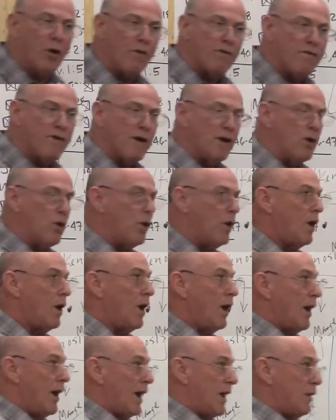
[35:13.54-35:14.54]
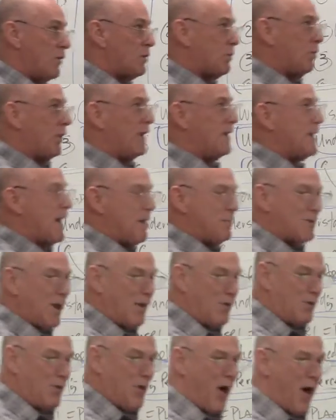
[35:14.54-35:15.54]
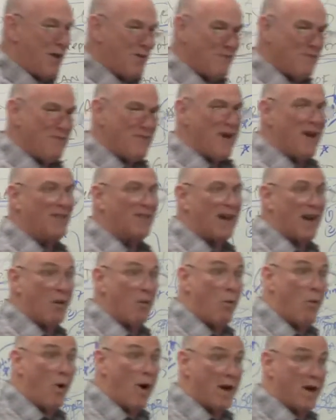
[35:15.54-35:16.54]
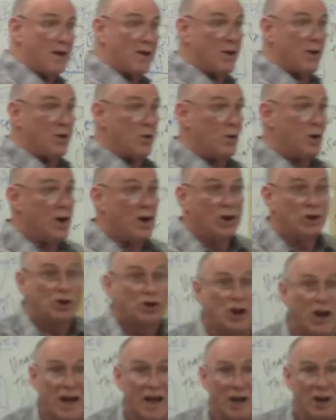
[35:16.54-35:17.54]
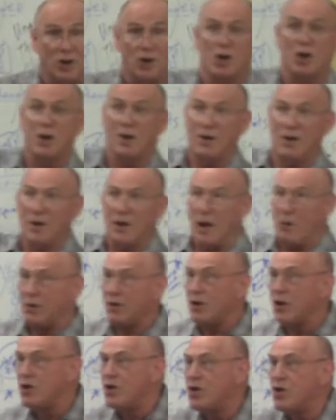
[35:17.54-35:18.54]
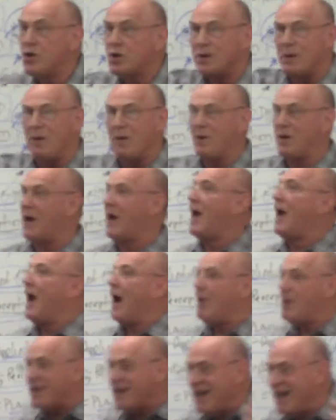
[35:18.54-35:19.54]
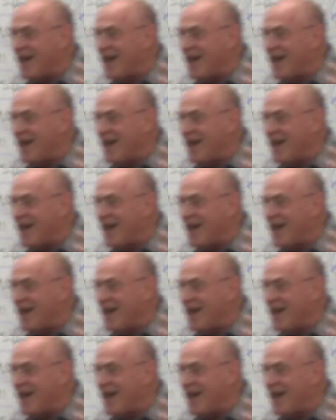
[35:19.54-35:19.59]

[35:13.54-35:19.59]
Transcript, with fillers: or feel, and there was plenty of times I thought and felt that I wanted to change. I wanted to do something. I want to, I want